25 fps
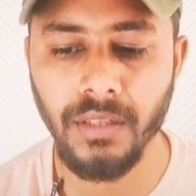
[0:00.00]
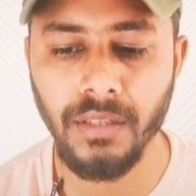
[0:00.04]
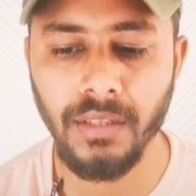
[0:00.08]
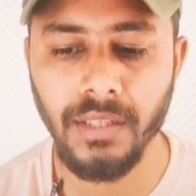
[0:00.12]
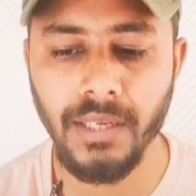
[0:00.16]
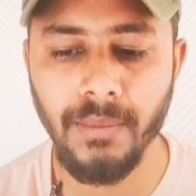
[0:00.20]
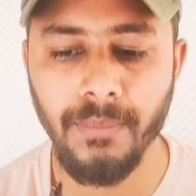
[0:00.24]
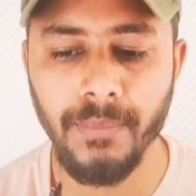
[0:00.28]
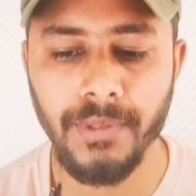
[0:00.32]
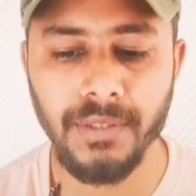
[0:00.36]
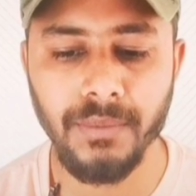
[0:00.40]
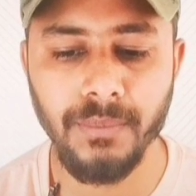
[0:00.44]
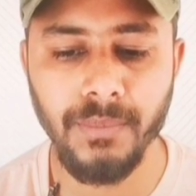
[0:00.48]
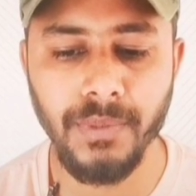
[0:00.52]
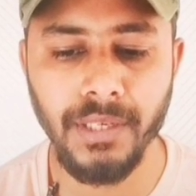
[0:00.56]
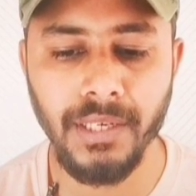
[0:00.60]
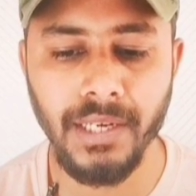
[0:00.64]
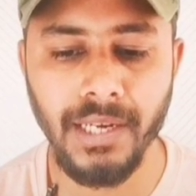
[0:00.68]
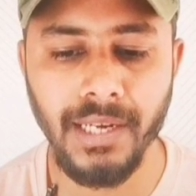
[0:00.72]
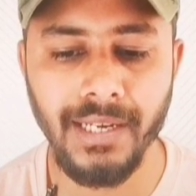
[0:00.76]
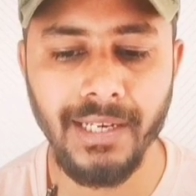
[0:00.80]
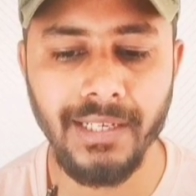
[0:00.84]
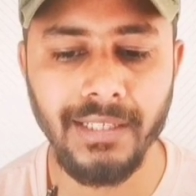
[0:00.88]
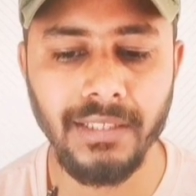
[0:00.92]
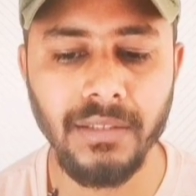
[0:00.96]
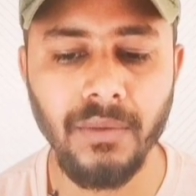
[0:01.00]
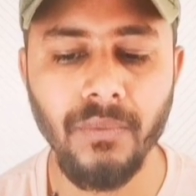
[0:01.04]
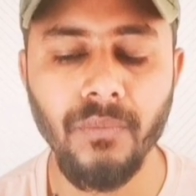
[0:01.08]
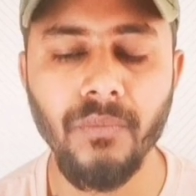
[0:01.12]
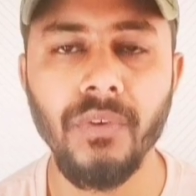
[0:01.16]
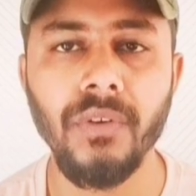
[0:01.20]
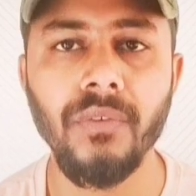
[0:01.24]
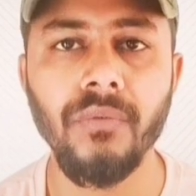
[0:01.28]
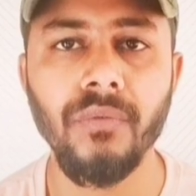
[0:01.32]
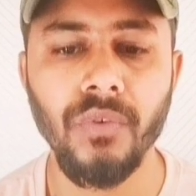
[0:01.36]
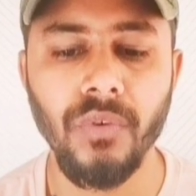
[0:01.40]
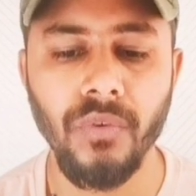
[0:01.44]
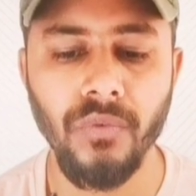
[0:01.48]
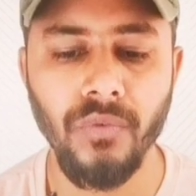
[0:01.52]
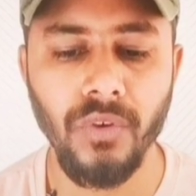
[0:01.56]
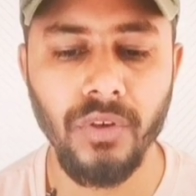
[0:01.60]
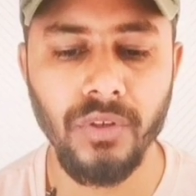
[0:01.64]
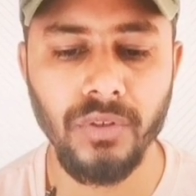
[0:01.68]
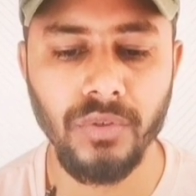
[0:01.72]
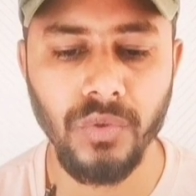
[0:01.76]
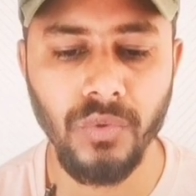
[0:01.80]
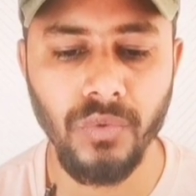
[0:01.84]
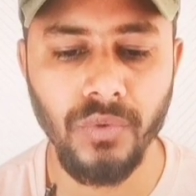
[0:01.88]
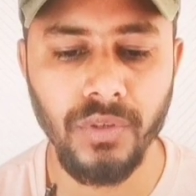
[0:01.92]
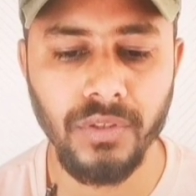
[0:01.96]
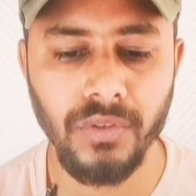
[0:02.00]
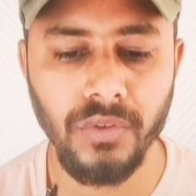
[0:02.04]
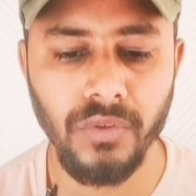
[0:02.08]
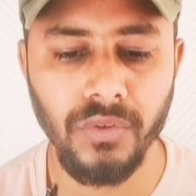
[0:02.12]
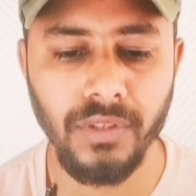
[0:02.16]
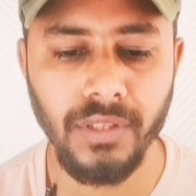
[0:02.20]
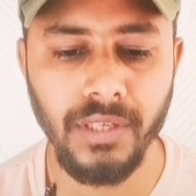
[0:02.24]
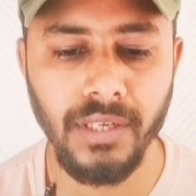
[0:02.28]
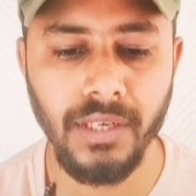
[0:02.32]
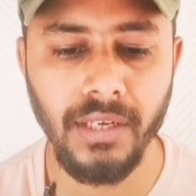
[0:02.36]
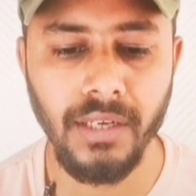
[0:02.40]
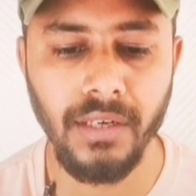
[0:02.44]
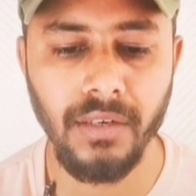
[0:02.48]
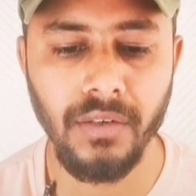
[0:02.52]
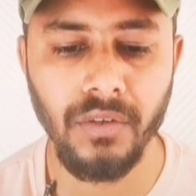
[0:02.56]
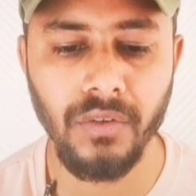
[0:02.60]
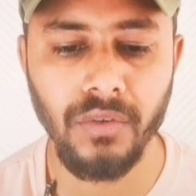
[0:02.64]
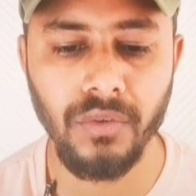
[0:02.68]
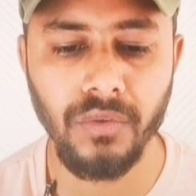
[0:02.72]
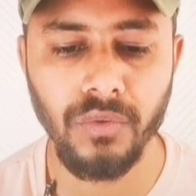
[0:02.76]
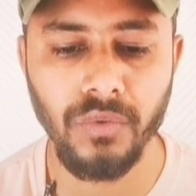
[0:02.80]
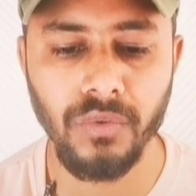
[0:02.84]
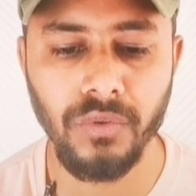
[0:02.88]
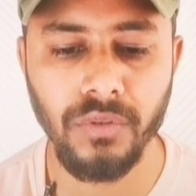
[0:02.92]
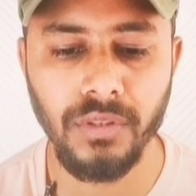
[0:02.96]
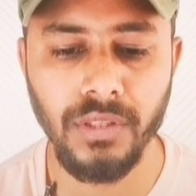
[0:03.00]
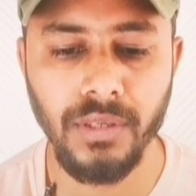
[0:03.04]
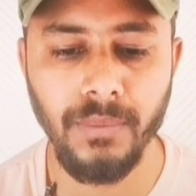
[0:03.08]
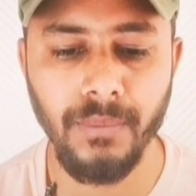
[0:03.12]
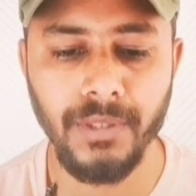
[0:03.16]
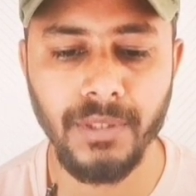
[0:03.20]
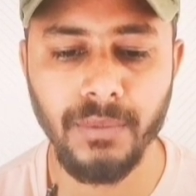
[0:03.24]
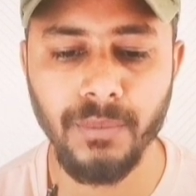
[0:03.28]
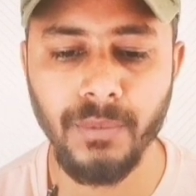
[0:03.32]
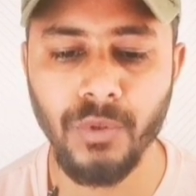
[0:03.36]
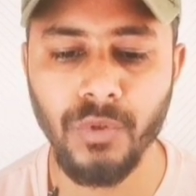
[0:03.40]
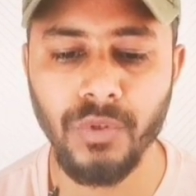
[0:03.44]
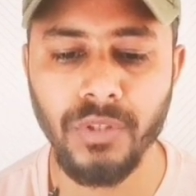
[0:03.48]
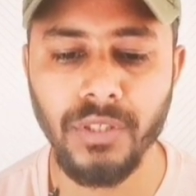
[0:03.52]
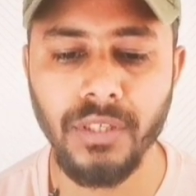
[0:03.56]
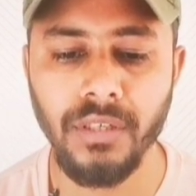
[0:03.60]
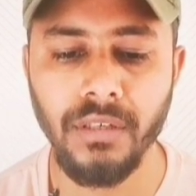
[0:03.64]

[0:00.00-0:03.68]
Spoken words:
They must be hiring someone for voiceovers, or they must be